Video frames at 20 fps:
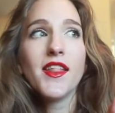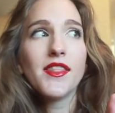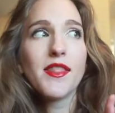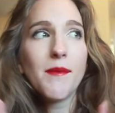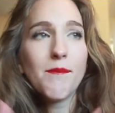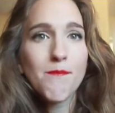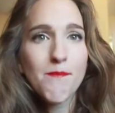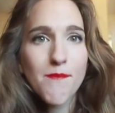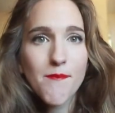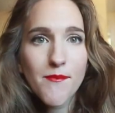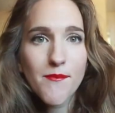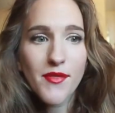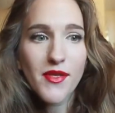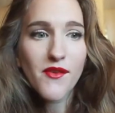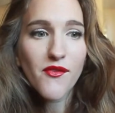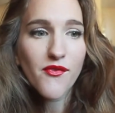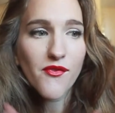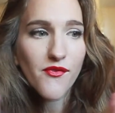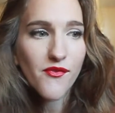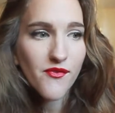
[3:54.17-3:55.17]
the,
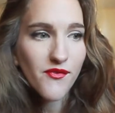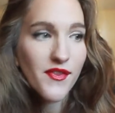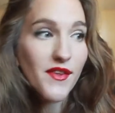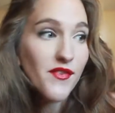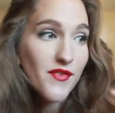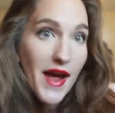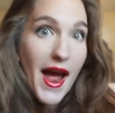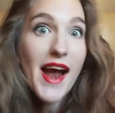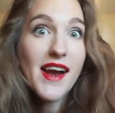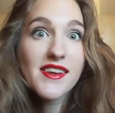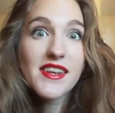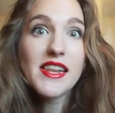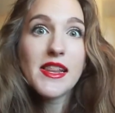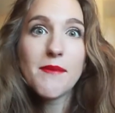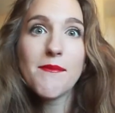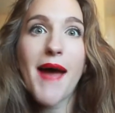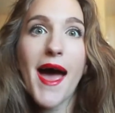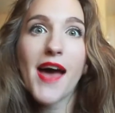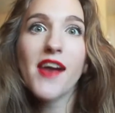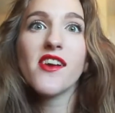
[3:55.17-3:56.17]
the, the fact of the
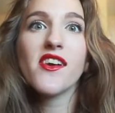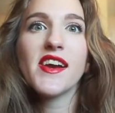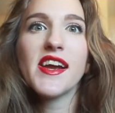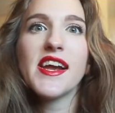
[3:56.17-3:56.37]
matter